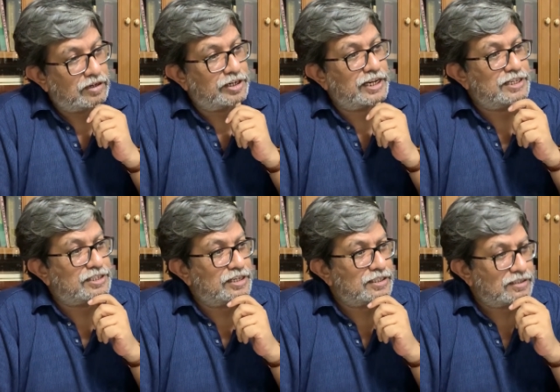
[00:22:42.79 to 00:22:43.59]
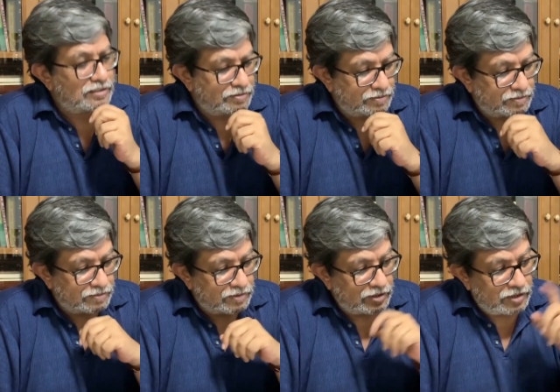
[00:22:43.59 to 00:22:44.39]
Thirty-nine says,
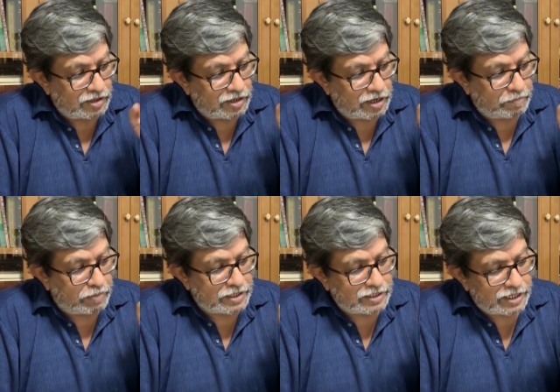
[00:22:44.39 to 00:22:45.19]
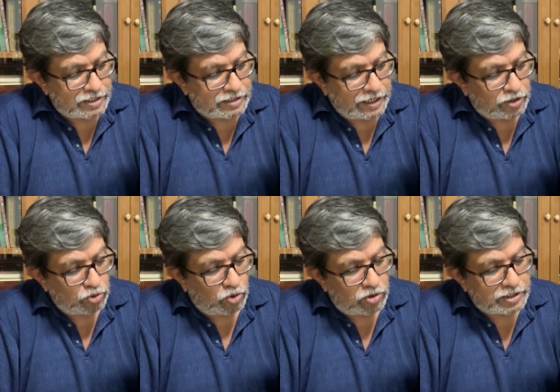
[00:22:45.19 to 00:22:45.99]
a person is said
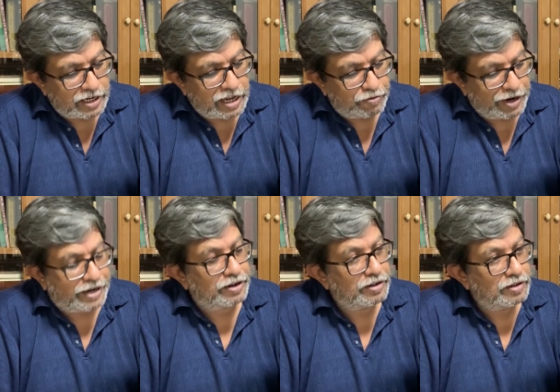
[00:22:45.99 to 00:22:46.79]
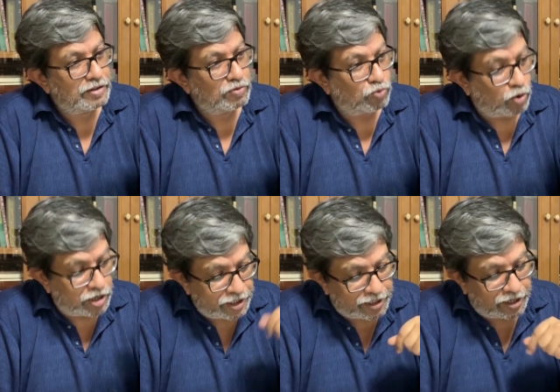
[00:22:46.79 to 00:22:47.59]
to cause an effect
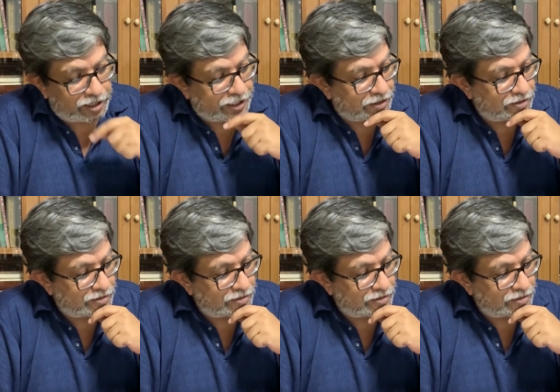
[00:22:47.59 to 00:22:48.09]
voluntarily